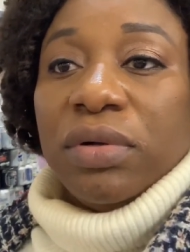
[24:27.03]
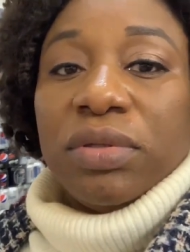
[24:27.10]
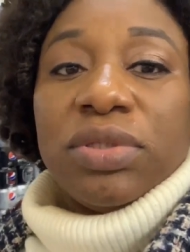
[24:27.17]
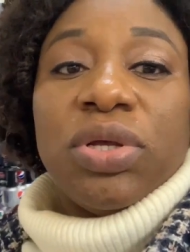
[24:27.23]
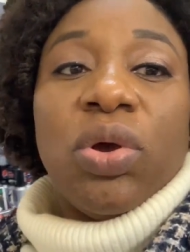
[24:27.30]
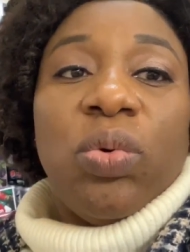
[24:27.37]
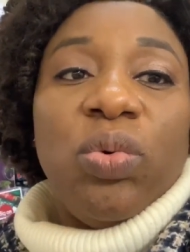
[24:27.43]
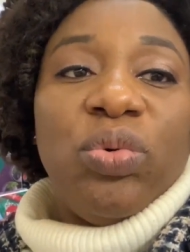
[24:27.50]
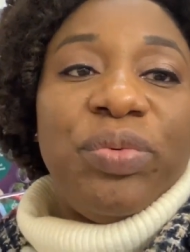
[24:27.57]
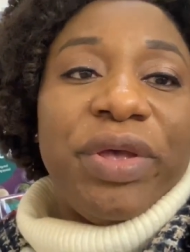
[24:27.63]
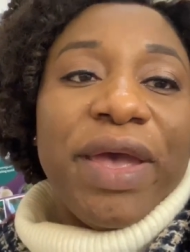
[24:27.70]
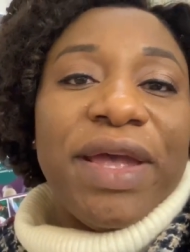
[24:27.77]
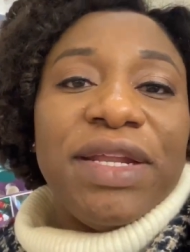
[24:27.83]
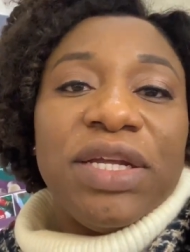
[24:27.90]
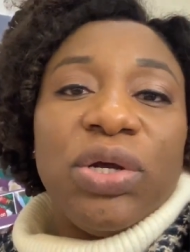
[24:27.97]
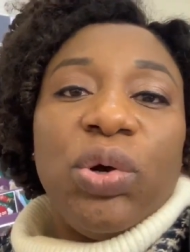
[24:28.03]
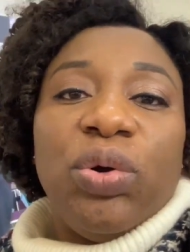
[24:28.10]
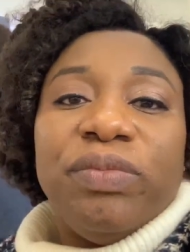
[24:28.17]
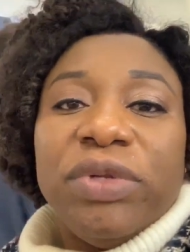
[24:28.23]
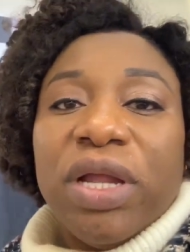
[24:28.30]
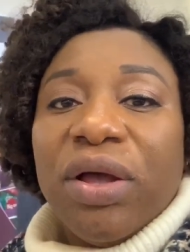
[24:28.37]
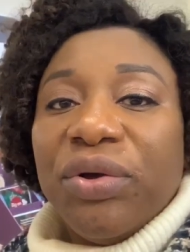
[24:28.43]
So we'll be heading
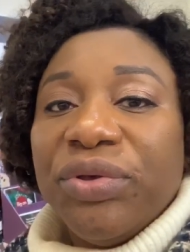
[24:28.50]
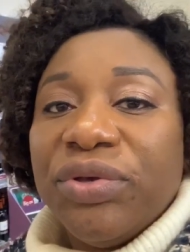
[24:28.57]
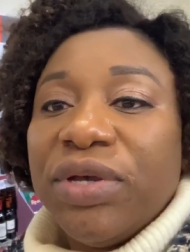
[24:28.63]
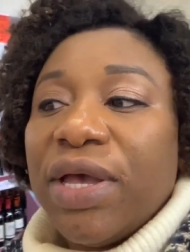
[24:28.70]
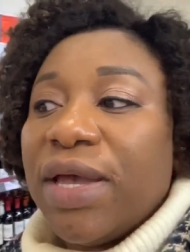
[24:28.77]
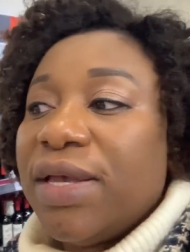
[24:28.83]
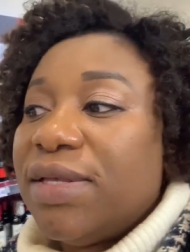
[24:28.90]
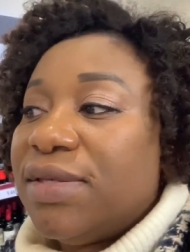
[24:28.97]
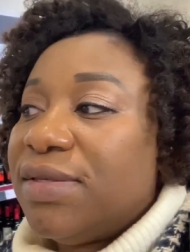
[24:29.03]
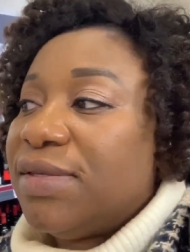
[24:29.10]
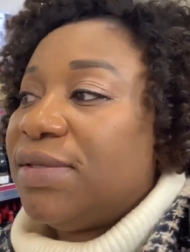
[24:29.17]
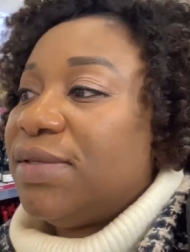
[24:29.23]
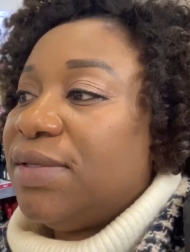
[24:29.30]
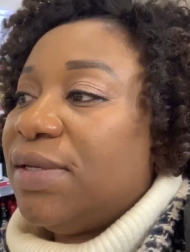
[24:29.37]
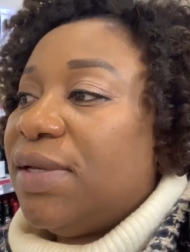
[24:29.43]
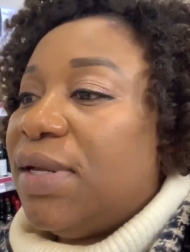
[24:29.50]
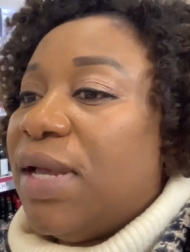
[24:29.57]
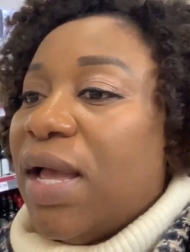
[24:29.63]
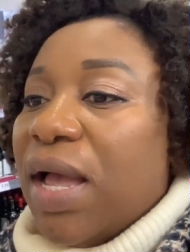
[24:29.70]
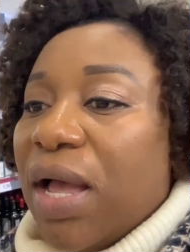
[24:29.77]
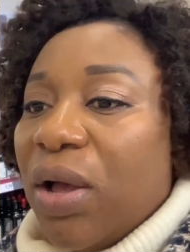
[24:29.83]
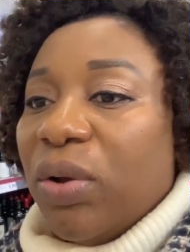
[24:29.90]
home now, you guys.
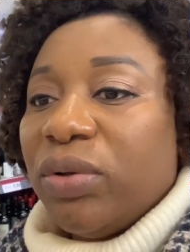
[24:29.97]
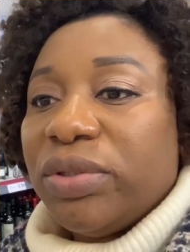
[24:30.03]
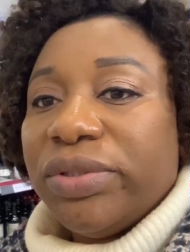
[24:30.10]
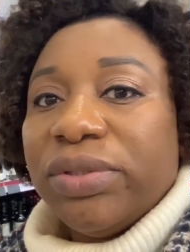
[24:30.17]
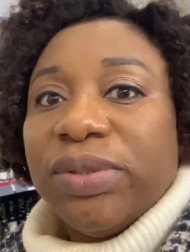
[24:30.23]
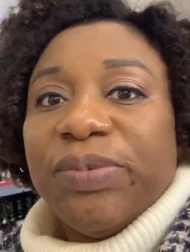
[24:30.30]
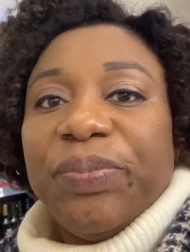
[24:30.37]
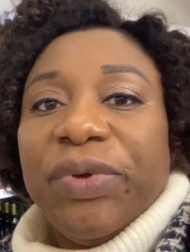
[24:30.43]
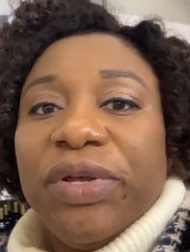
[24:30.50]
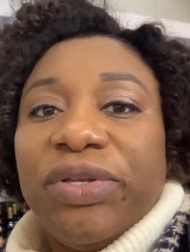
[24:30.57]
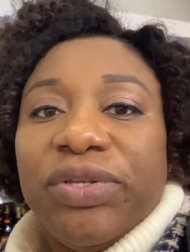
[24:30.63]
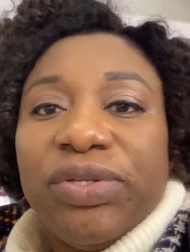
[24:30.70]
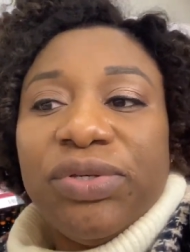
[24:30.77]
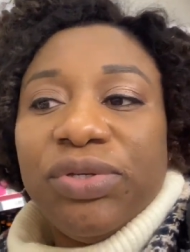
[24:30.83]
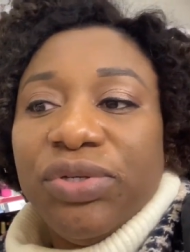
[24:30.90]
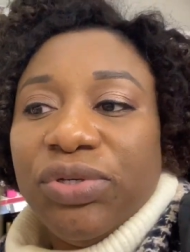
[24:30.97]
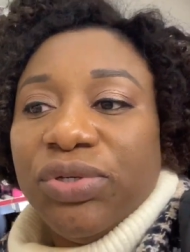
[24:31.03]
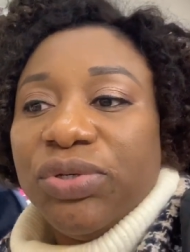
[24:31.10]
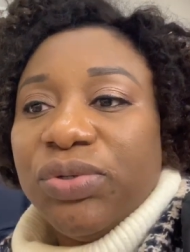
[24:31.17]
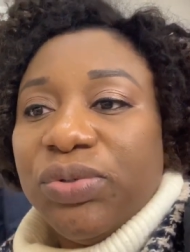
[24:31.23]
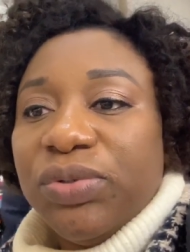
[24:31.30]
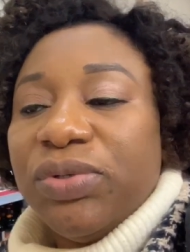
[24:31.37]
I'll speak to
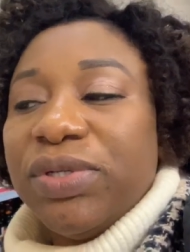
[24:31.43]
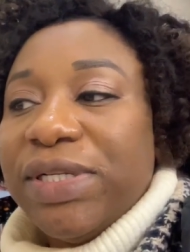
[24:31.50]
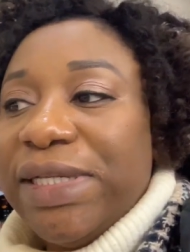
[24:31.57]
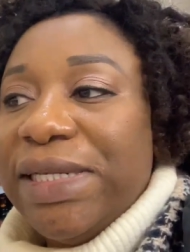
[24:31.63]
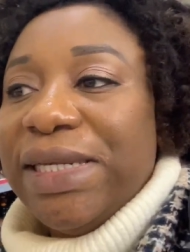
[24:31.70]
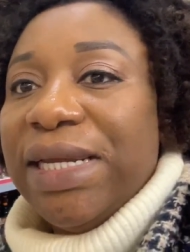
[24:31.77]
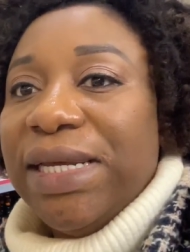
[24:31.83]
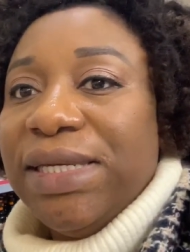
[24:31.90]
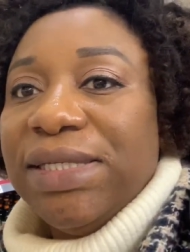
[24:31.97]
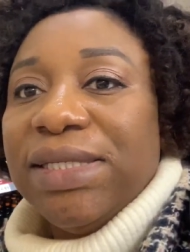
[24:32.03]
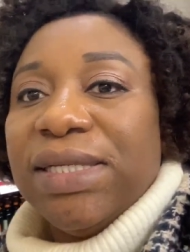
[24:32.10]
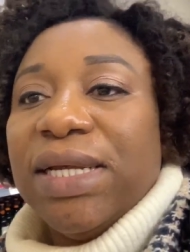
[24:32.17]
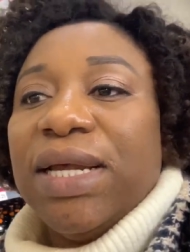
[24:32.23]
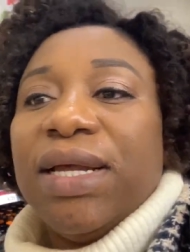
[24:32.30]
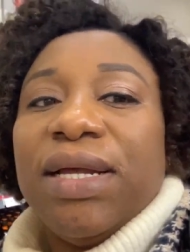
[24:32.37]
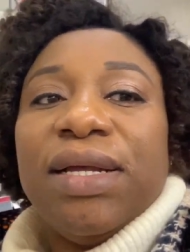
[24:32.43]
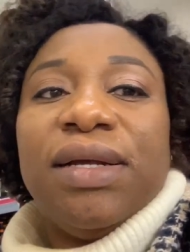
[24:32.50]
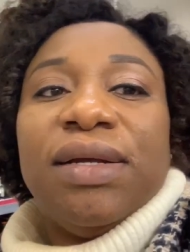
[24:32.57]
you later.